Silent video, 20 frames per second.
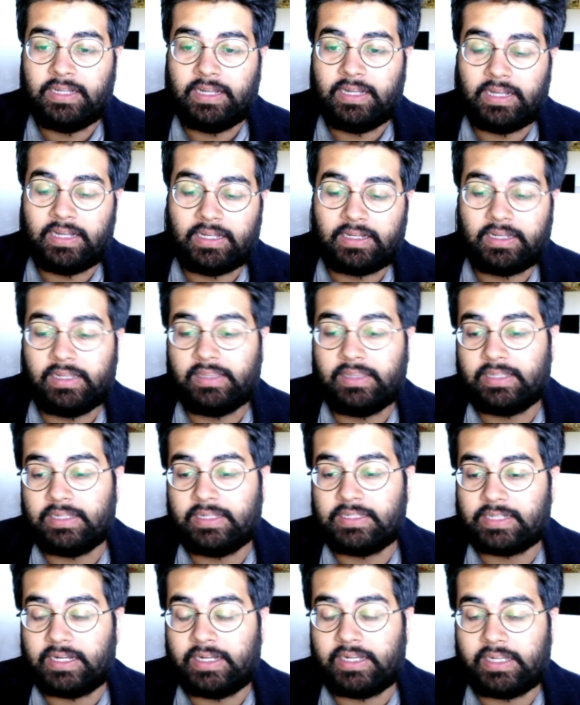And in the
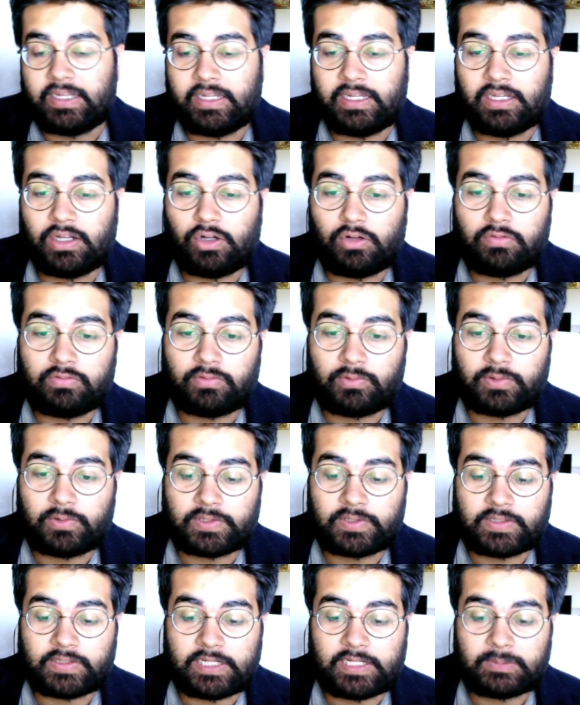entire year, of course,
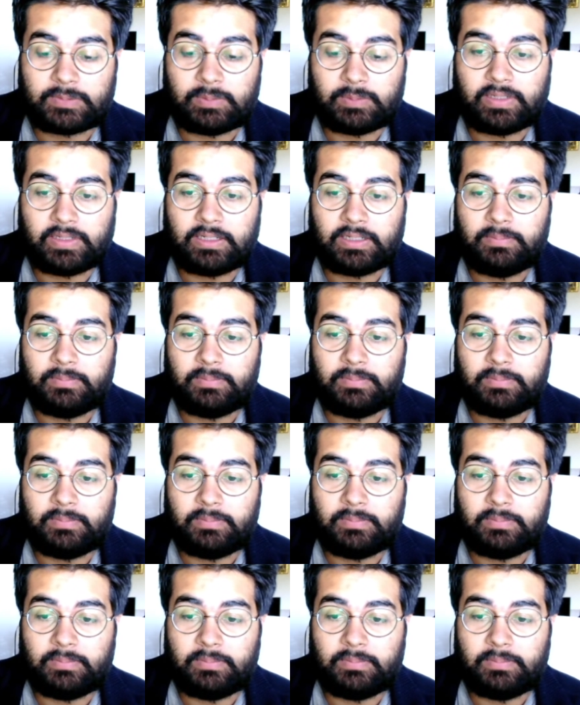it has been better.